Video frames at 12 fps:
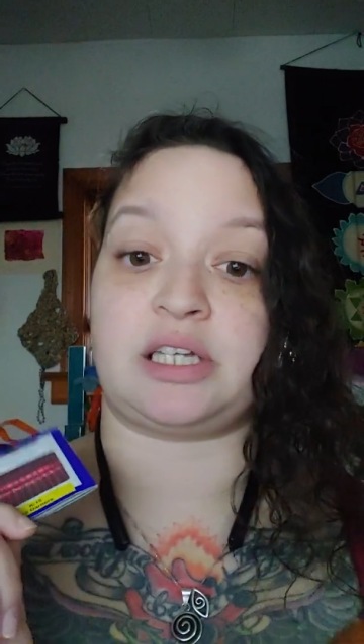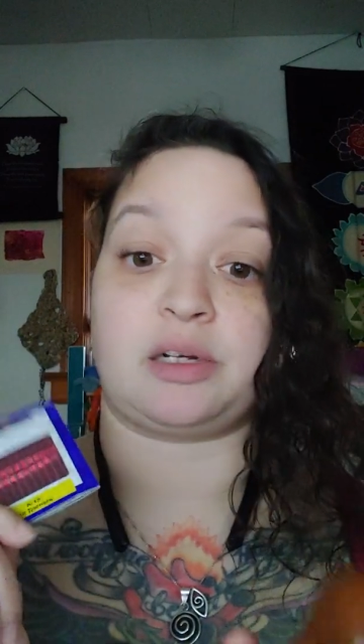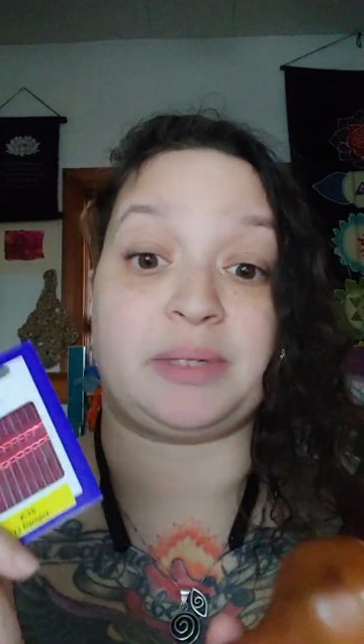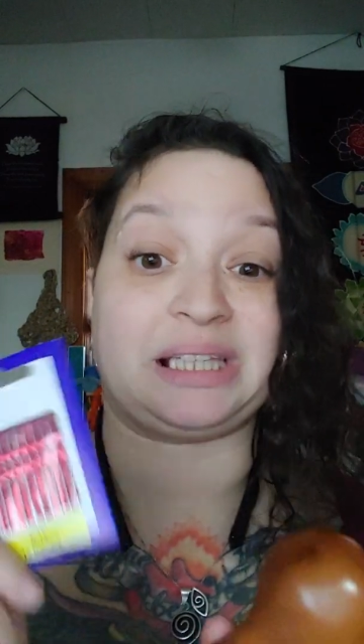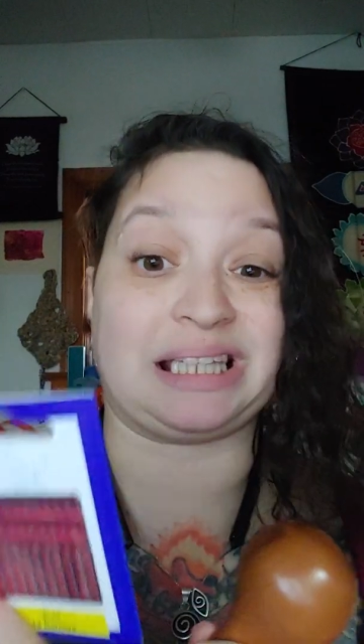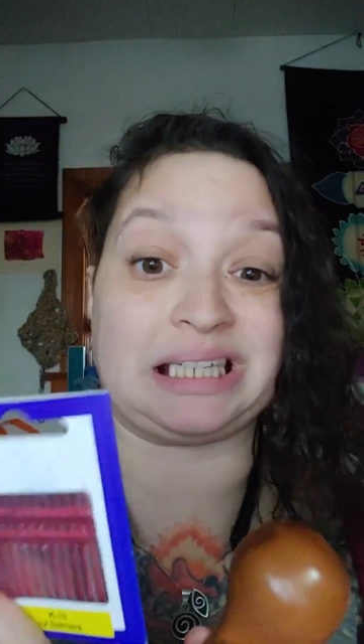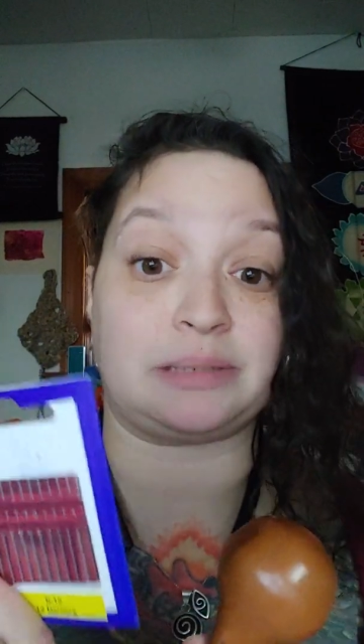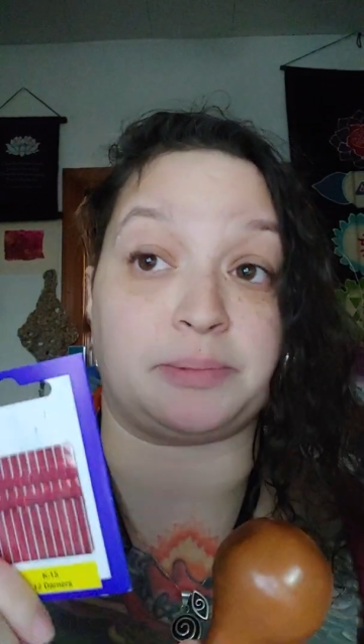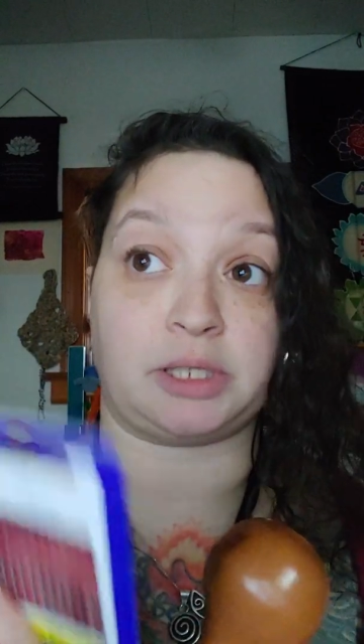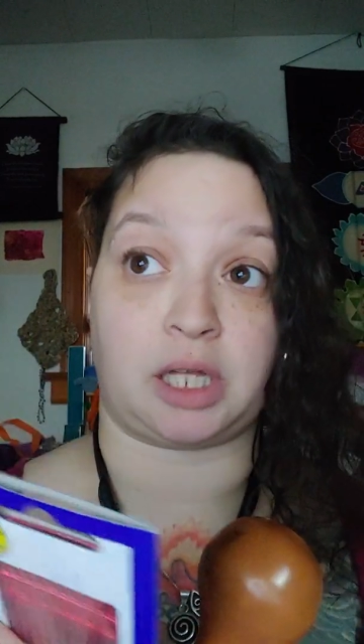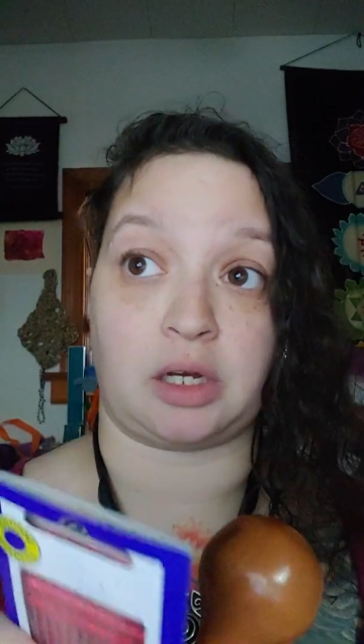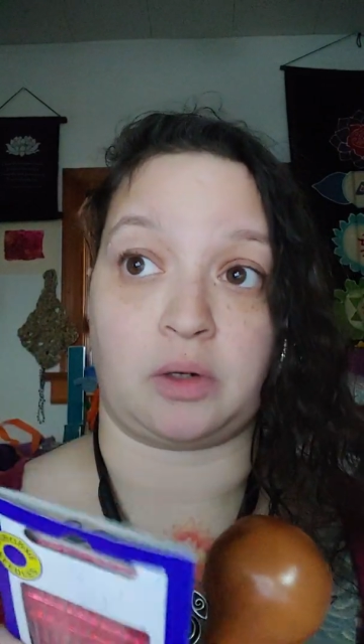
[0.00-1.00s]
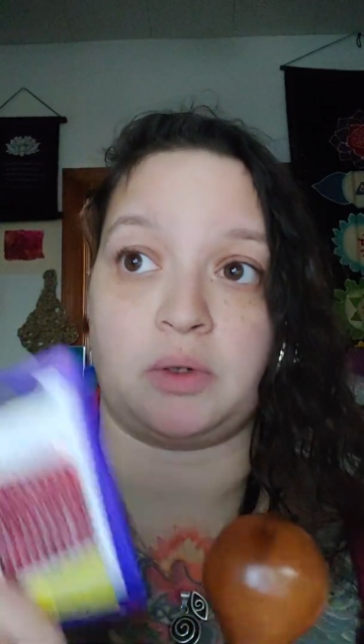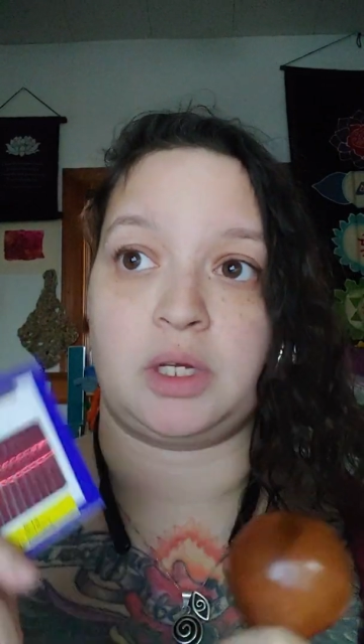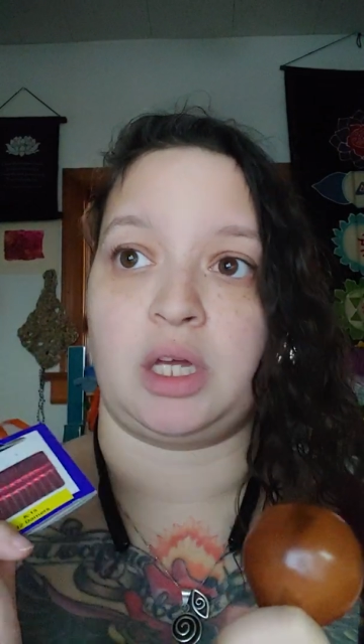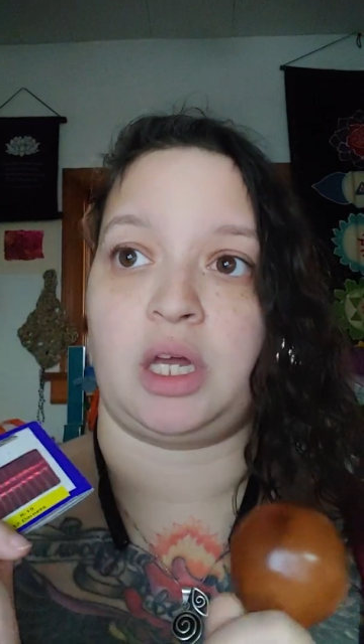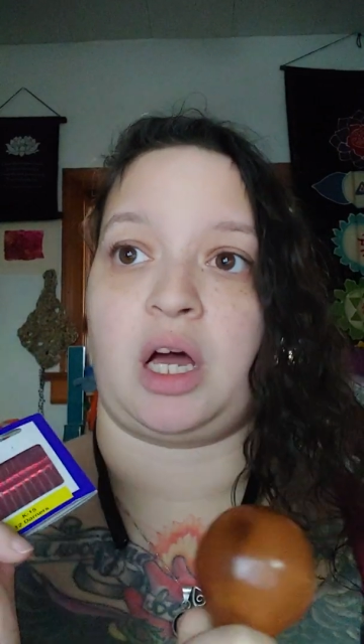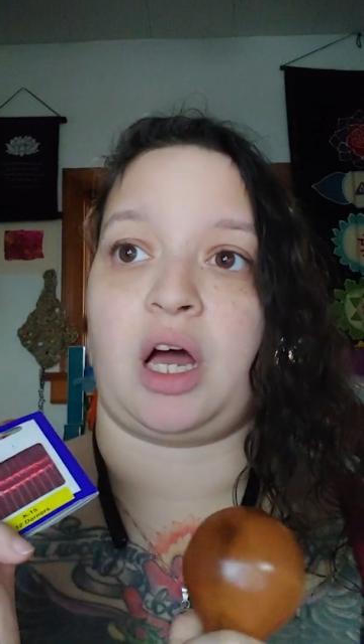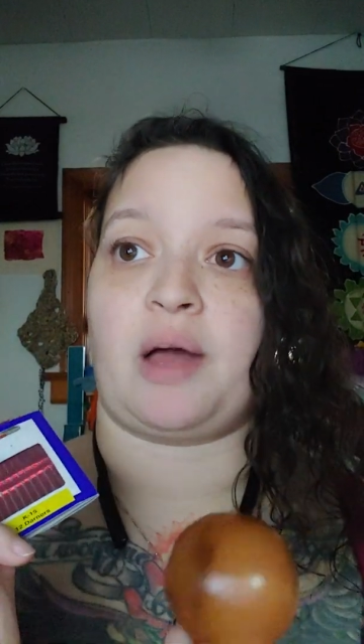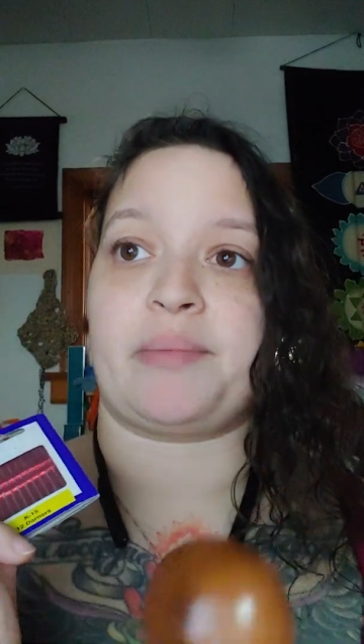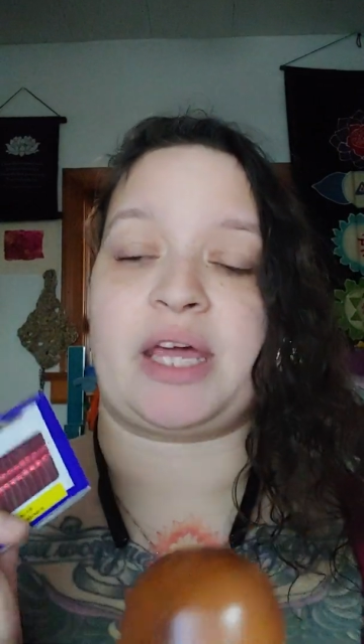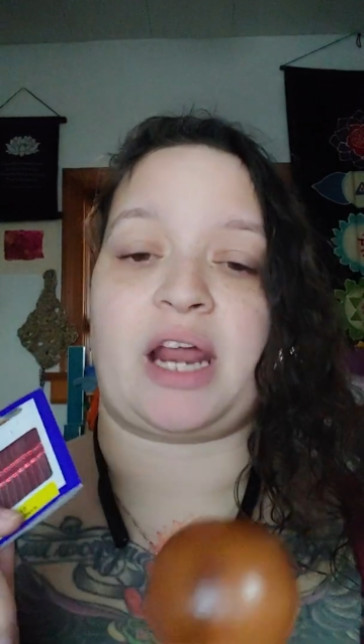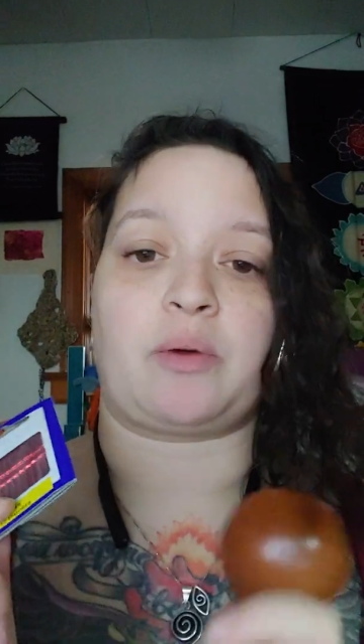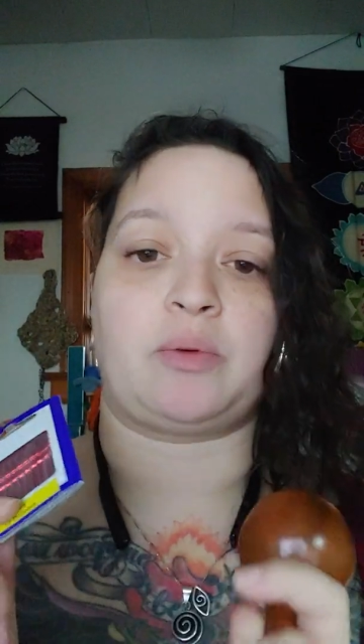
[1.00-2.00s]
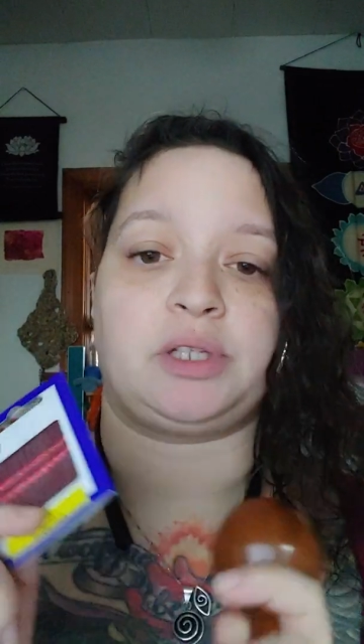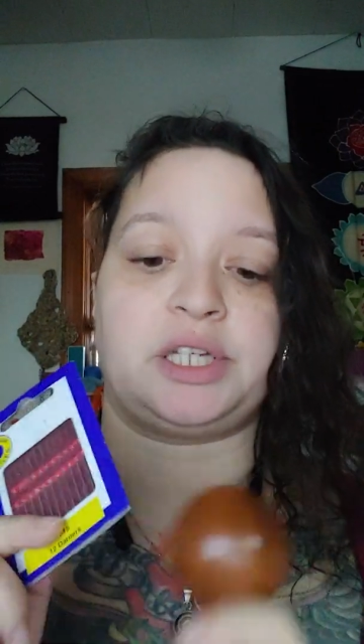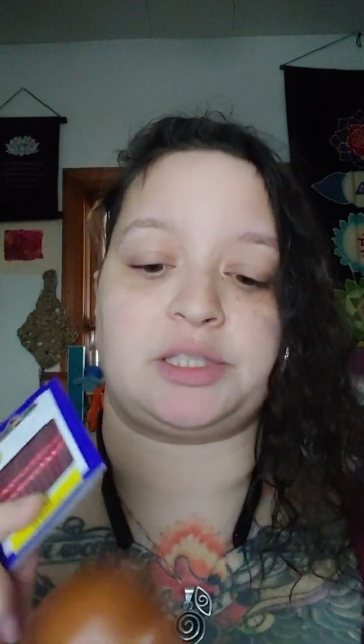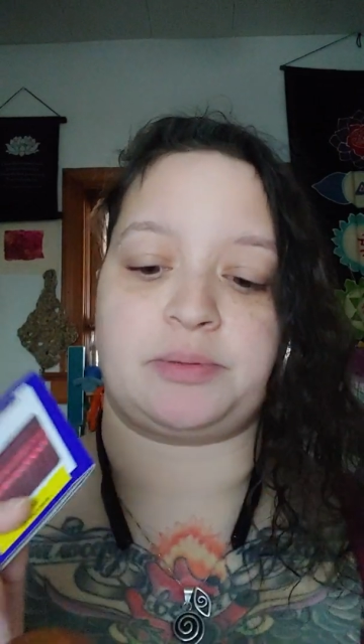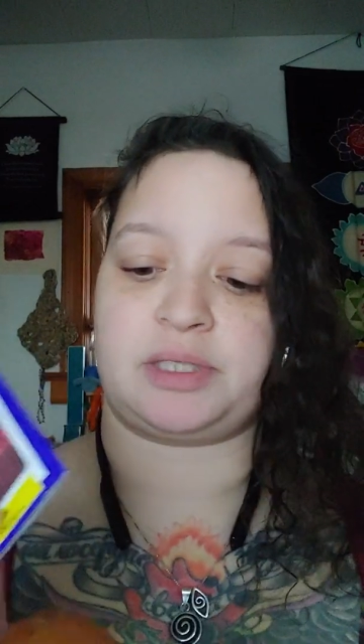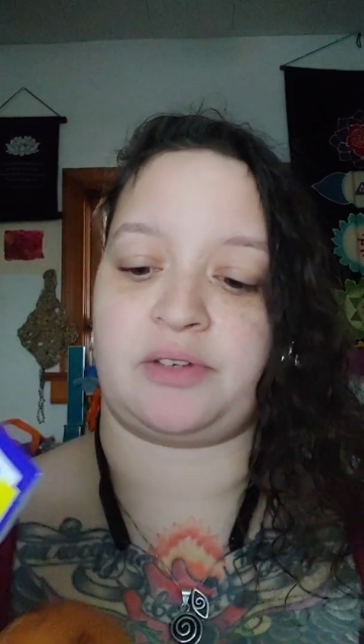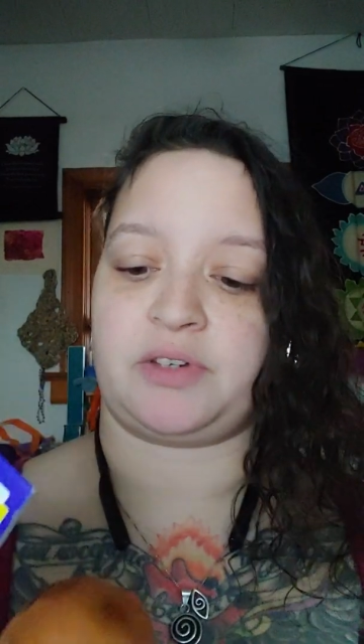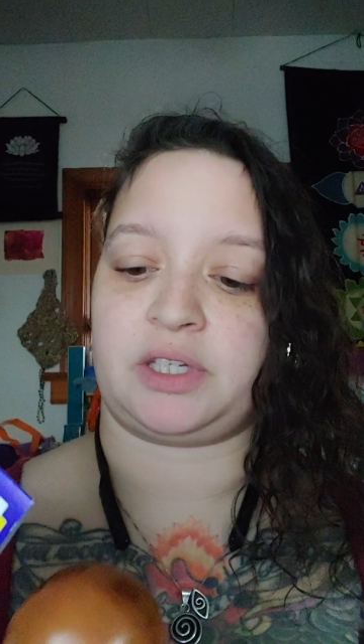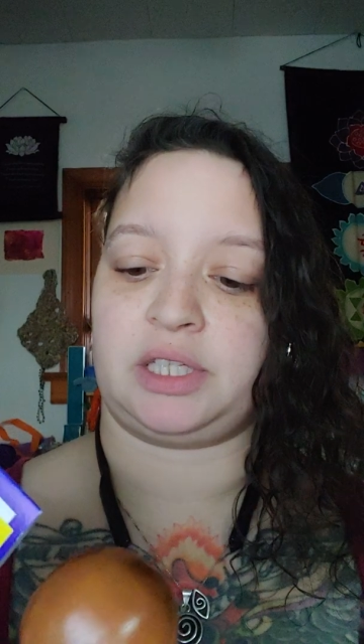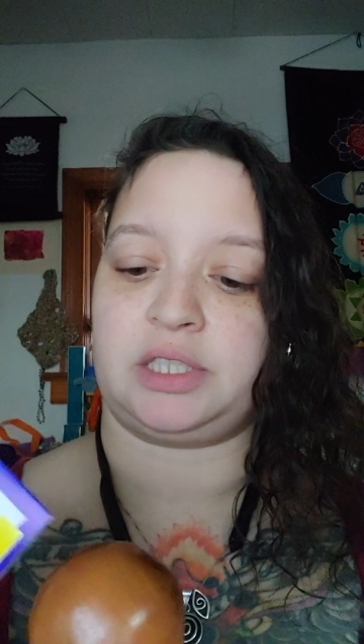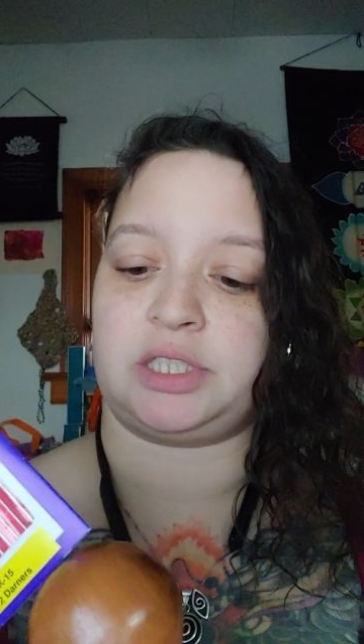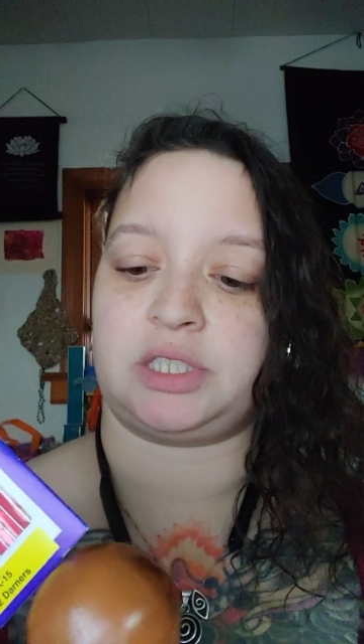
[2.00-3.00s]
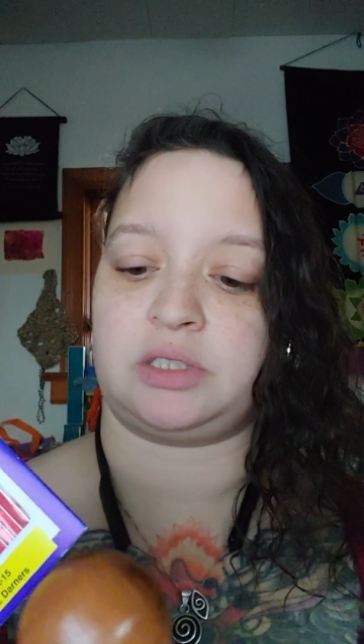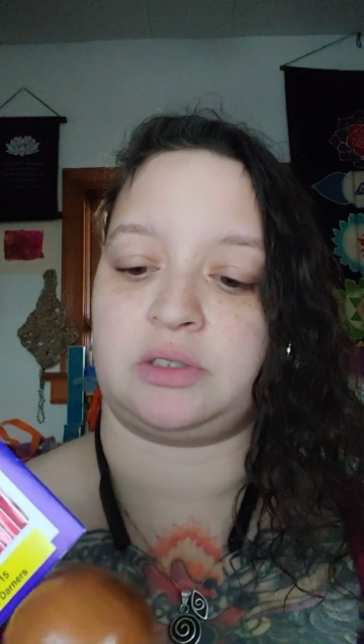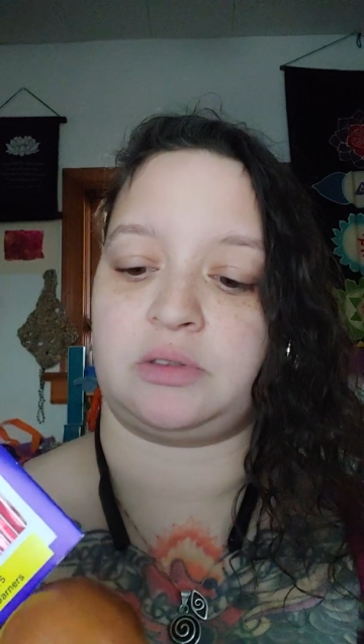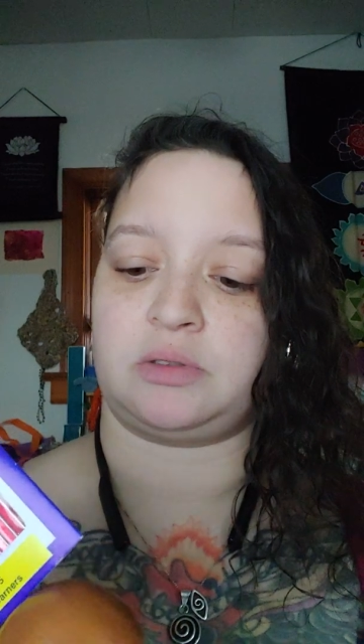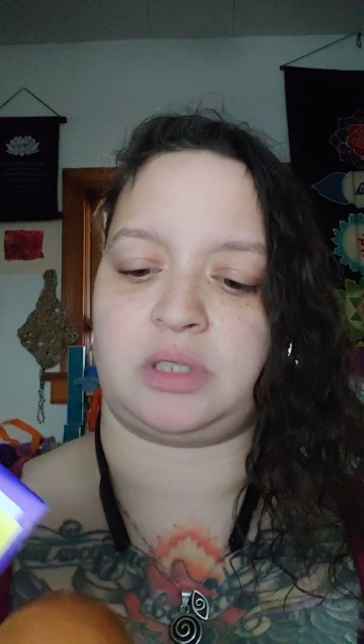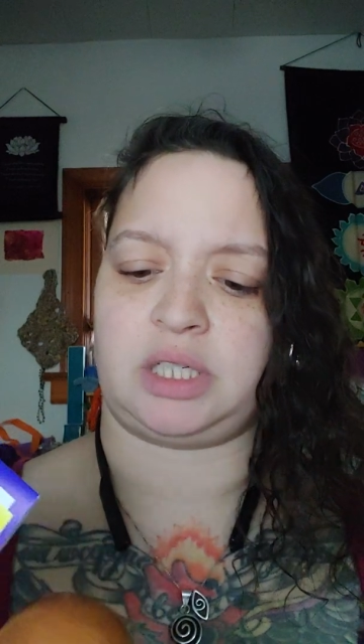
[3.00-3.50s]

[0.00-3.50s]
It'll be linked below, and I will link specifically to